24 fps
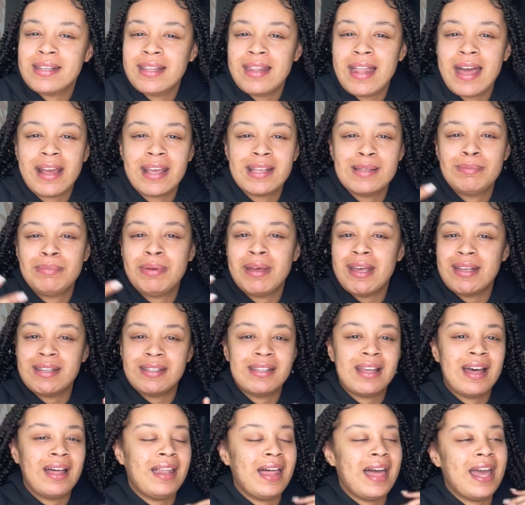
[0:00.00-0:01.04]
Like his
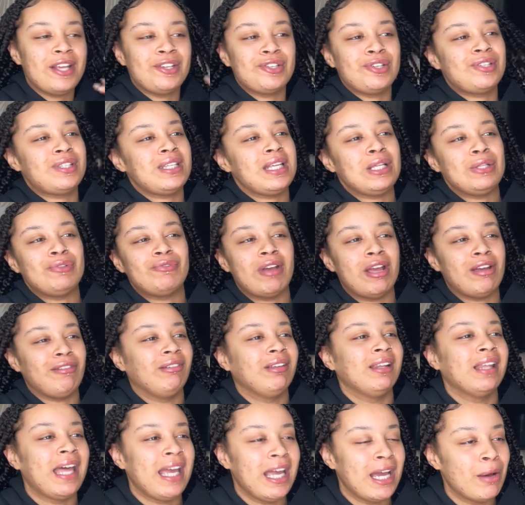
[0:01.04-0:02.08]
personality just seems very
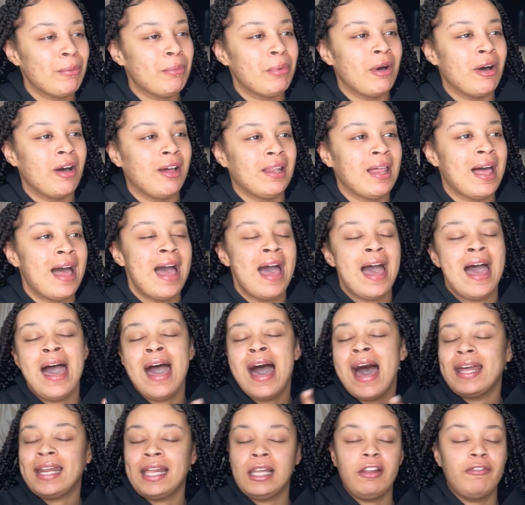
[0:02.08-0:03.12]
relatable.
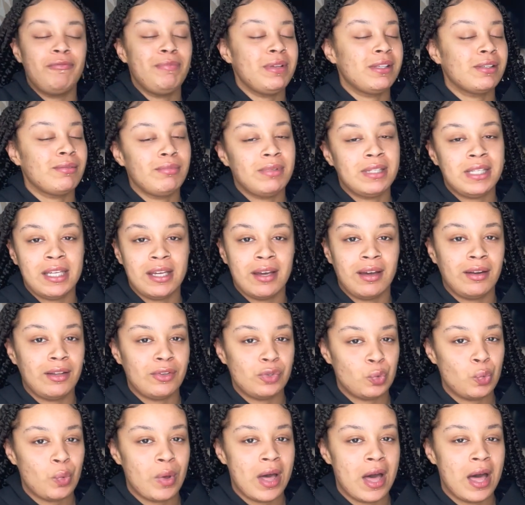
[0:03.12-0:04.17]
And I love me some Tion as
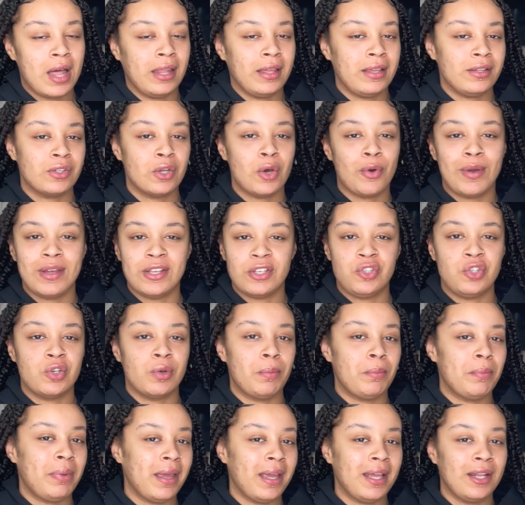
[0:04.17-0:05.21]
well. He's always
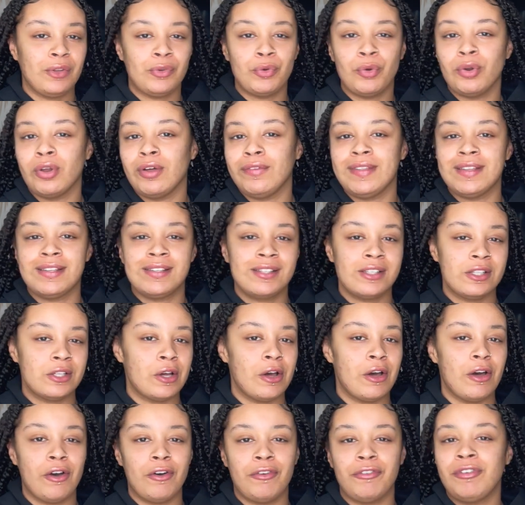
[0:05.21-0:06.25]
jumping, doing all this
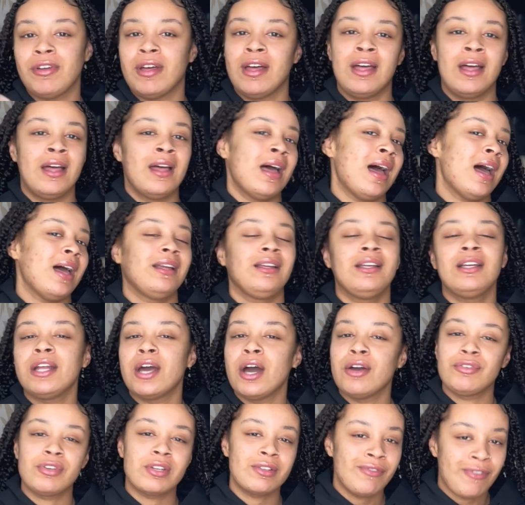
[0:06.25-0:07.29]
stuff you know,
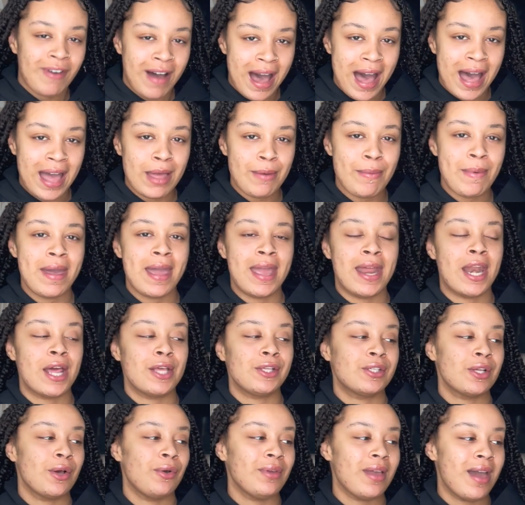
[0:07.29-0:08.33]
just vibing.
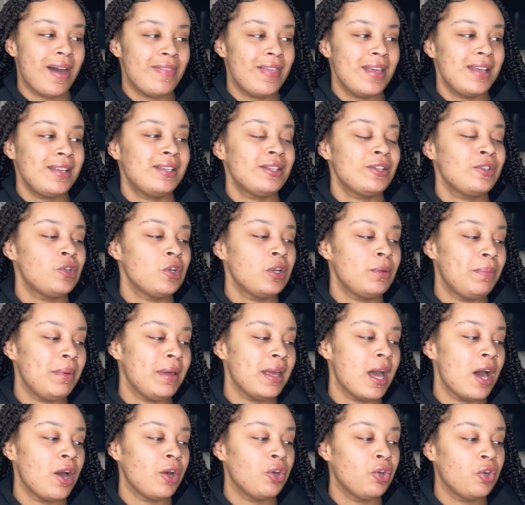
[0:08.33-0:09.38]
So yeah, this should be
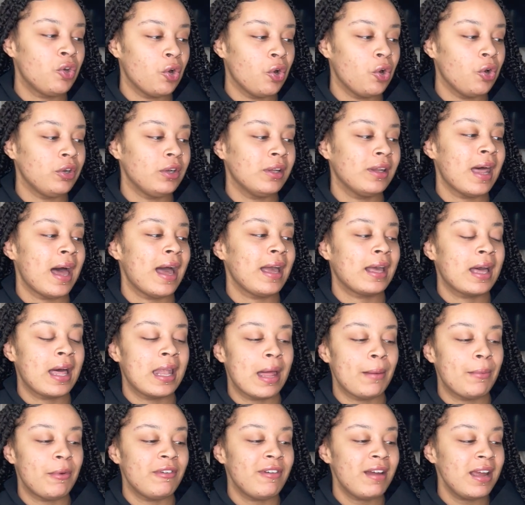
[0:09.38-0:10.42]
a good like
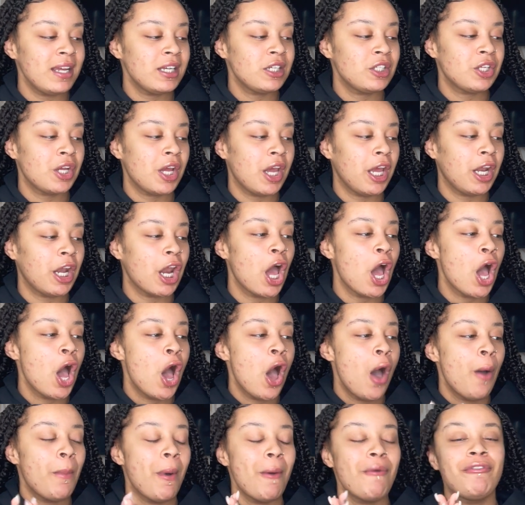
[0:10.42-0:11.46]
collaboration.
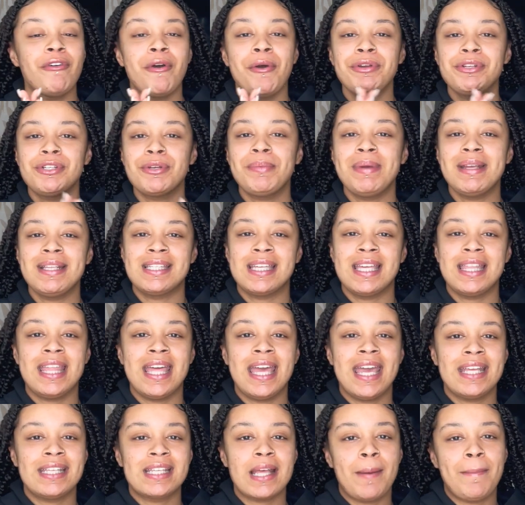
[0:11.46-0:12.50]
But before we jump into
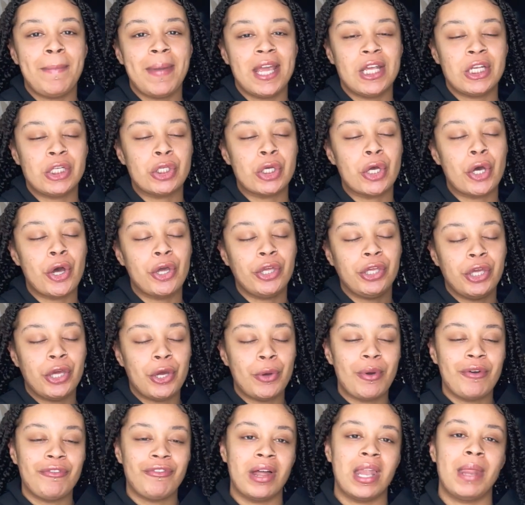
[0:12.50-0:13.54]
this, make sure you
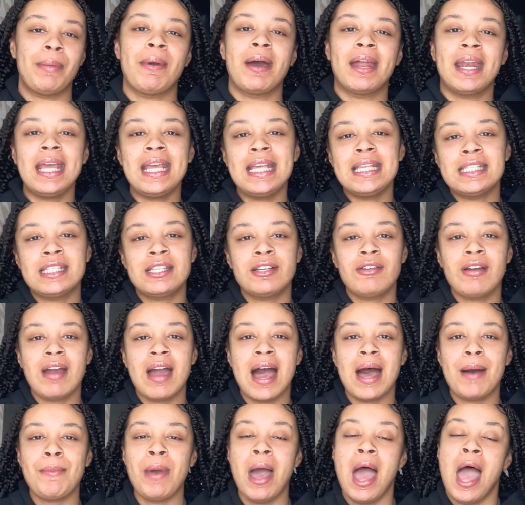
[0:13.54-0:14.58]
follow me on Instagram.